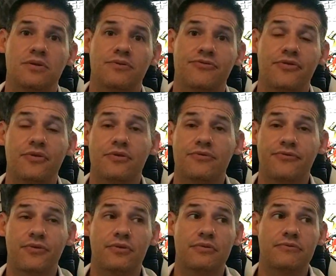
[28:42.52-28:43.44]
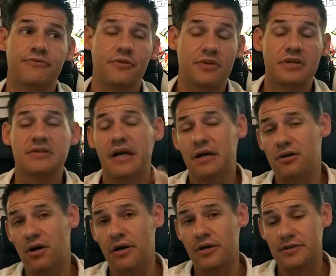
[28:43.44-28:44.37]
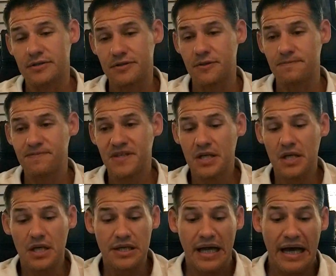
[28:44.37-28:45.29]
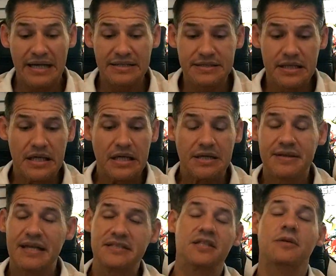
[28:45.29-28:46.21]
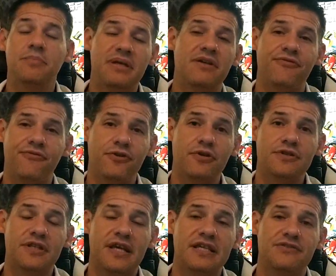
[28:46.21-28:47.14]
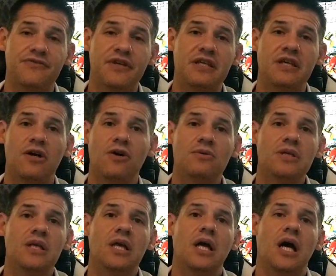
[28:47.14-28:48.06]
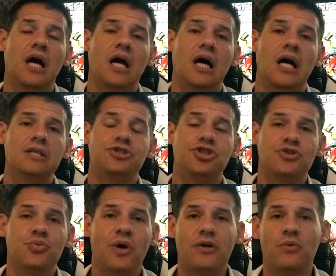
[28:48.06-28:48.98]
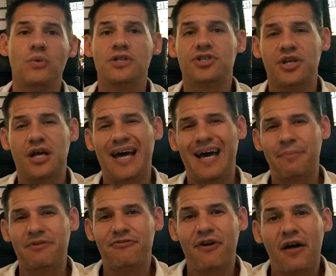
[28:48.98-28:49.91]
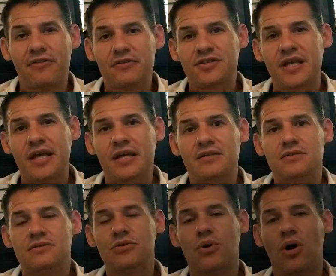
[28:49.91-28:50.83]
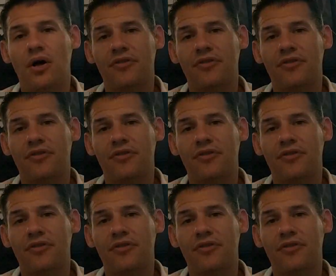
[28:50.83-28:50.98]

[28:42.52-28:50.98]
for the entire audience. So, guys, that's going to be it for today's video. Just want to wish a happy Father's Day to all the